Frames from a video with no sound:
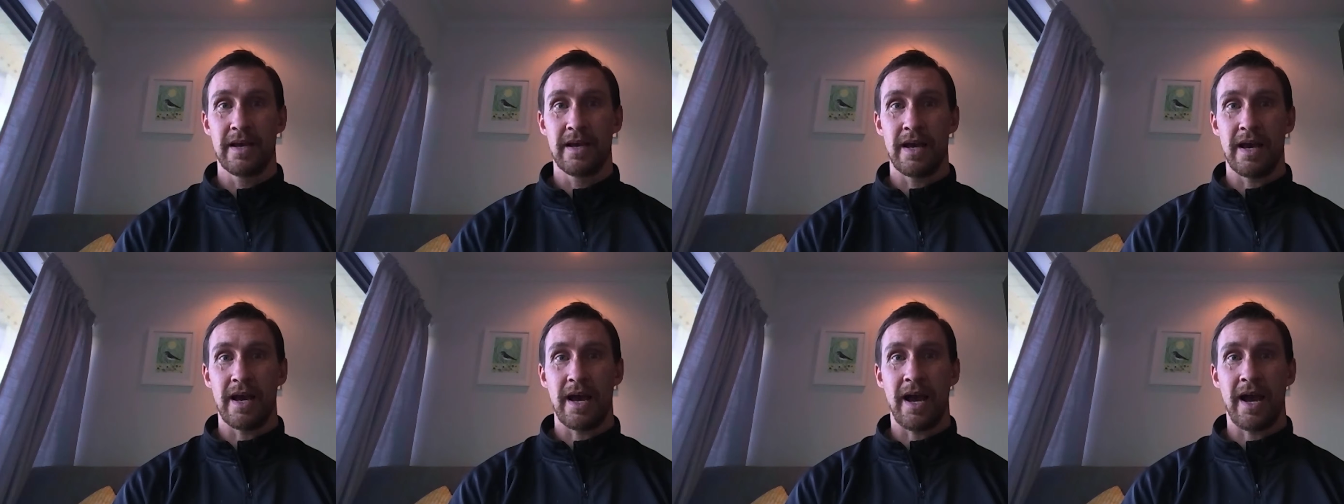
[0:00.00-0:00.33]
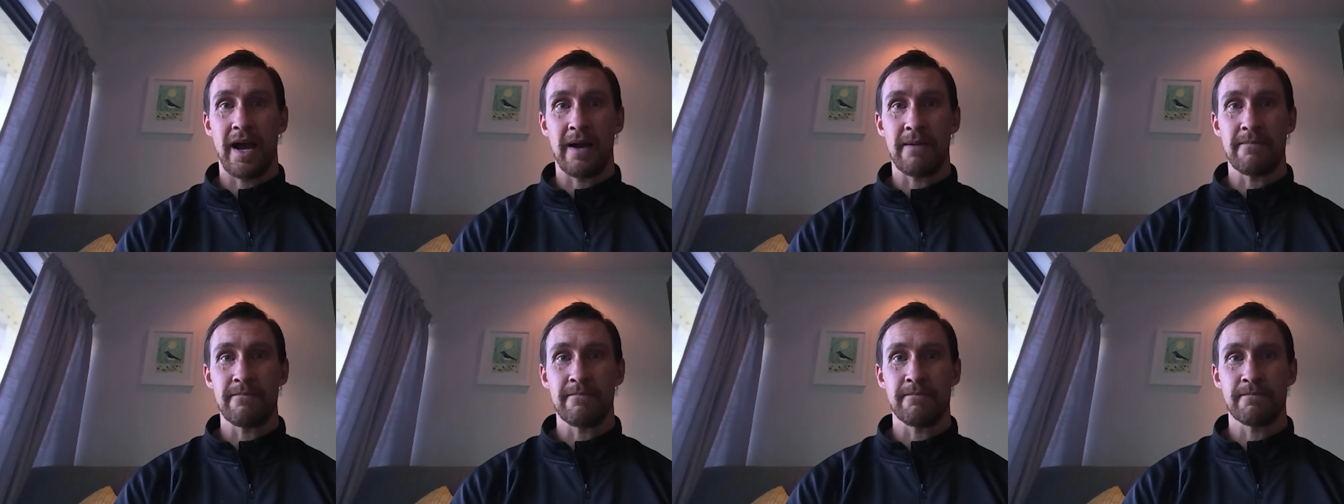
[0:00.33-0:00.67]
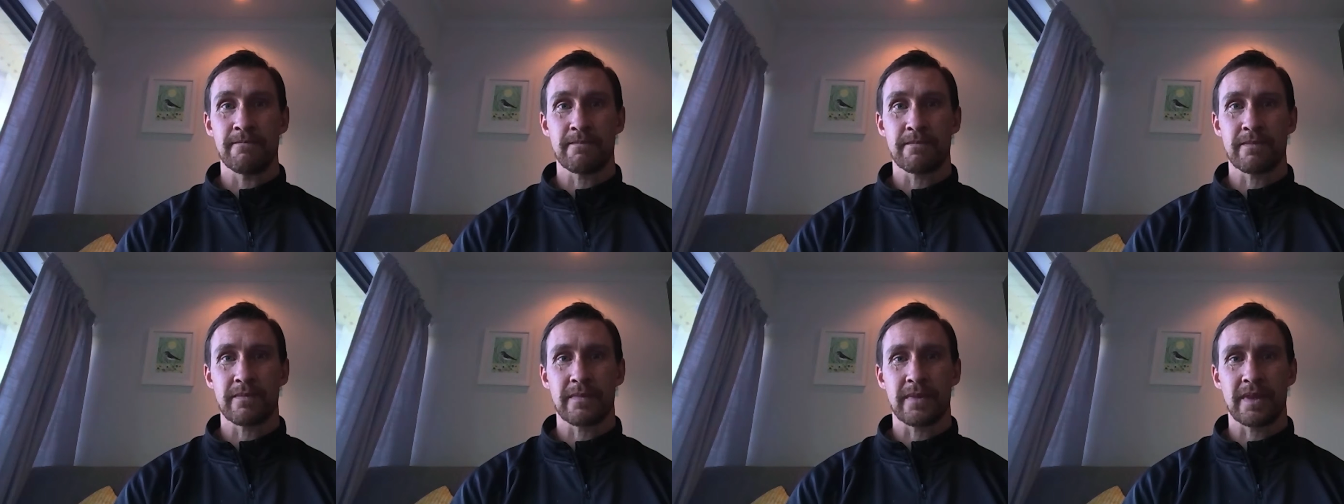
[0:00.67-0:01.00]
And
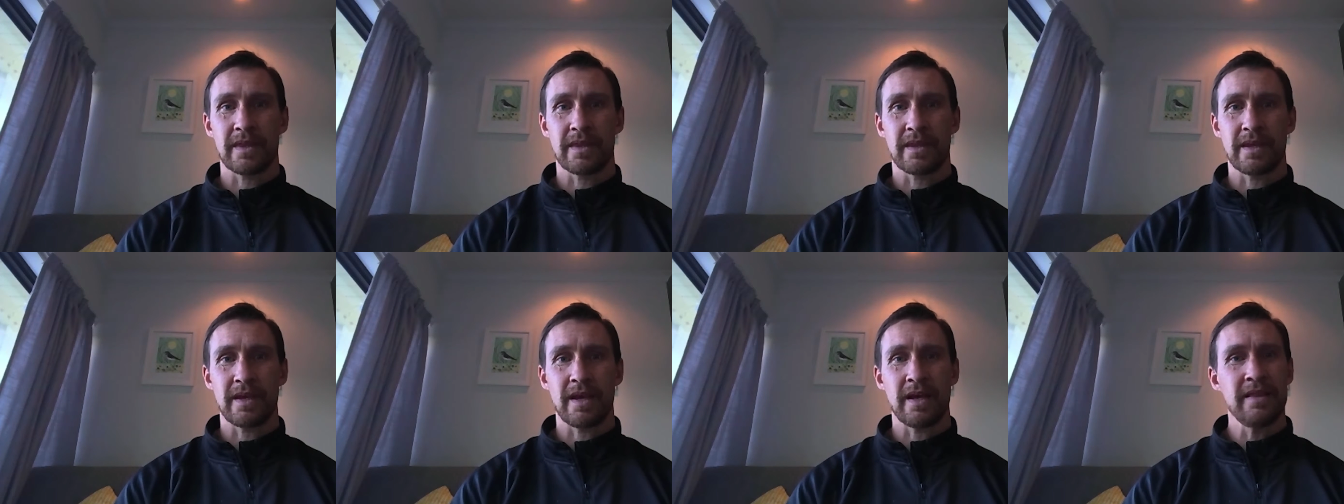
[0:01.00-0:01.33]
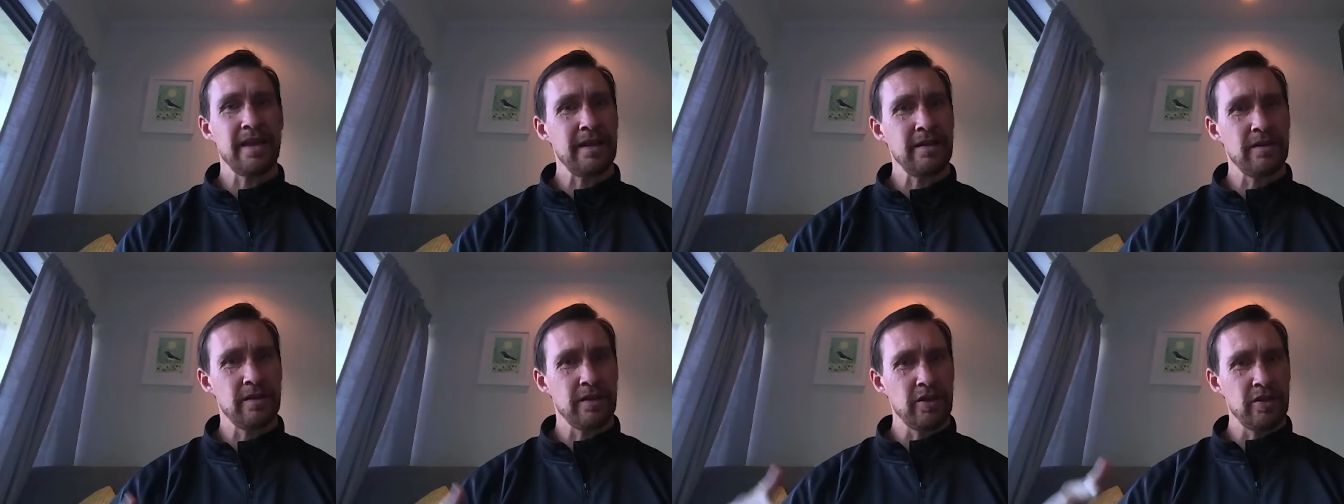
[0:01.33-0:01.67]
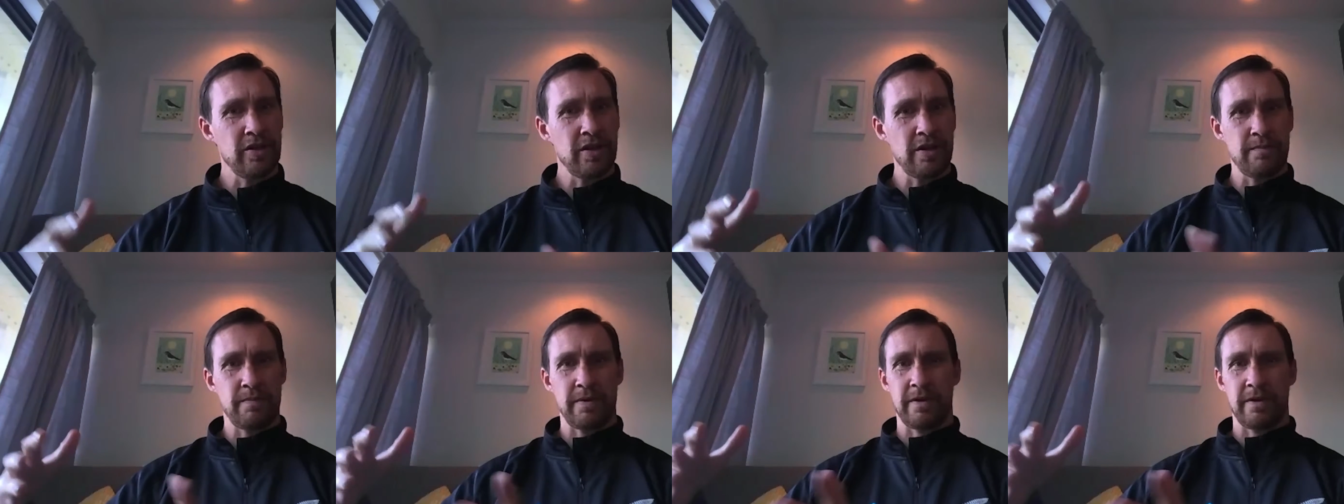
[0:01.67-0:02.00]
then,
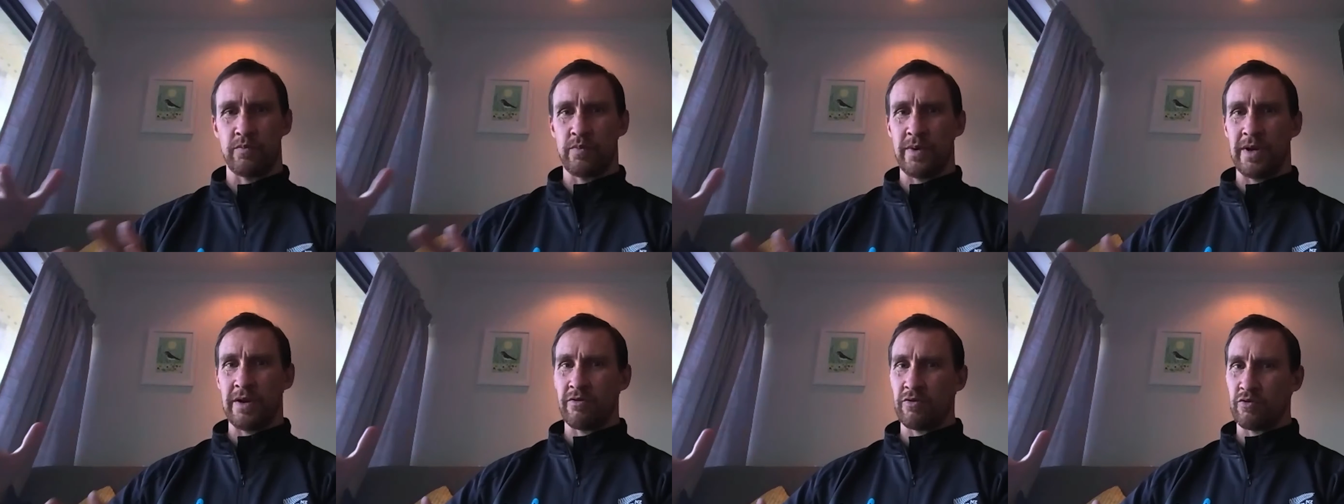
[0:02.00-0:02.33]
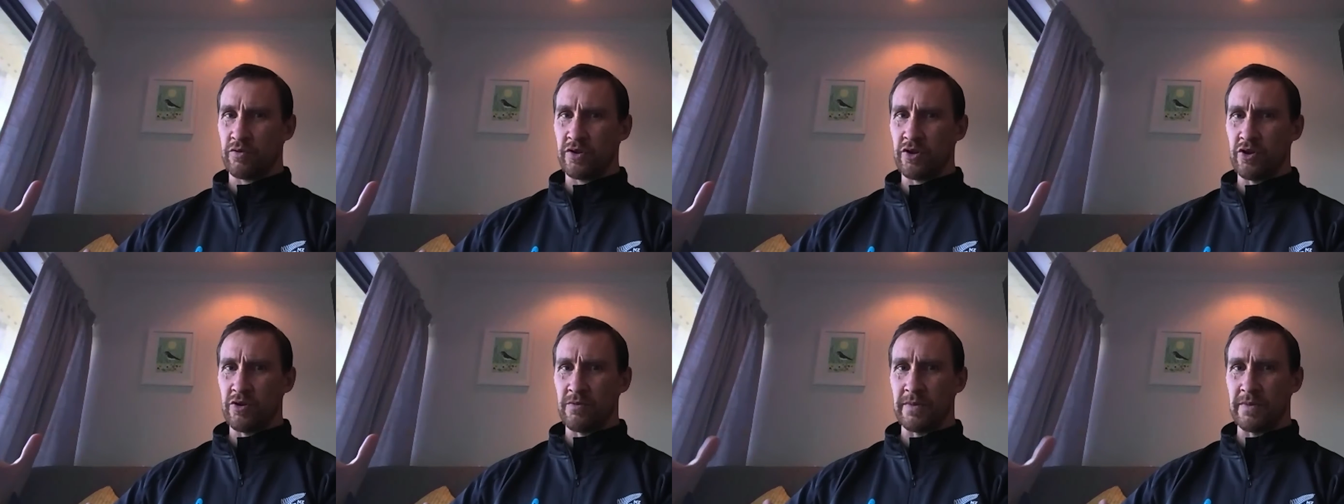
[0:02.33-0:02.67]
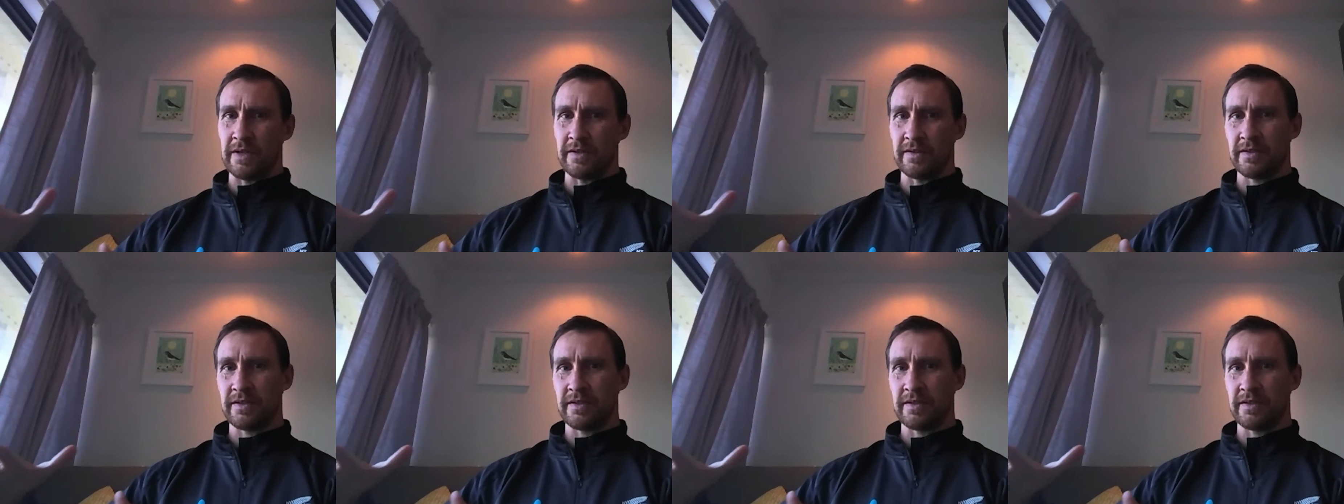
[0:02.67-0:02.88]
but we're all human.